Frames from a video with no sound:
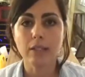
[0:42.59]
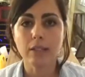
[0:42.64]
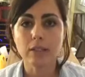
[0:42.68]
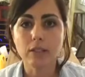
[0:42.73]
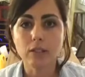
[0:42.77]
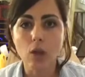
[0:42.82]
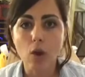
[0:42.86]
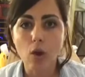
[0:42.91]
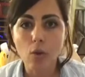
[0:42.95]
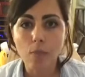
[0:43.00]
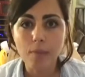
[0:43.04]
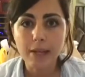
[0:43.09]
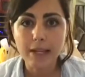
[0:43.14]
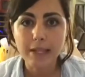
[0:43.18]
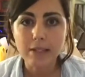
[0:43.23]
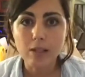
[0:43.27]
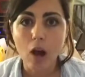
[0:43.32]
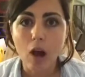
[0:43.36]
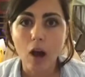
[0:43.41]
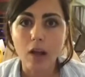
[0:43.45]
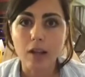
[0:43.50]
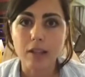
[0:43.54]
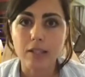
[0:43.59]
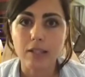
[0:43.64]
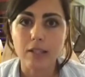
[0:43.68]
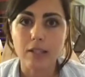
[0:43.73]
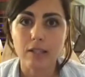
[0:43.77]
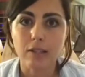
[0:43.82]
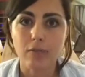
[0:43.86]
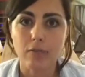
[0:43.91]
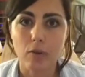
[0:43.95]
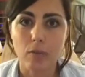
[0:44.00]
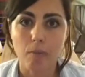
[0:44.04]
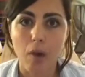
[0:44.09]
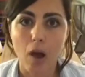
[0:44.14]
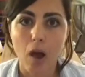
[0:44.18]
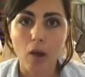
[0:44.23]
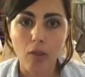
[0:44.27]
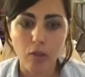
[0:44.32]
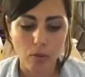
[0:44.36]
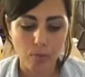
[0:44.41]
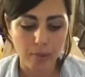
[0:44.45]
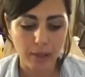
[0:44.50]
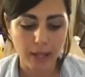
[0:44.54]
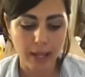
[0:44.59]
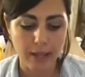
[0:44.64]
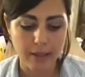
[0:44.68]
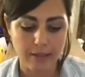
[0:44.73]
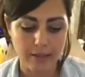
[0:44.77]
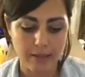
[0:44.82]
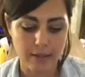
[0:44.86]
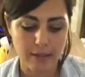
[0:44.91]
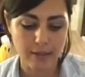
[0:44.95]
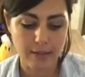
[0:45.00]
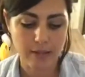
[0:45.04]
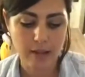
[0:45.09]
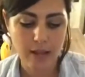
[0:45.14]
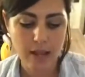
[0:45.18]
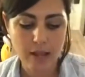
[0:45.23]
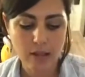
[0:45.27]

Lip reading: so many toxins from other places.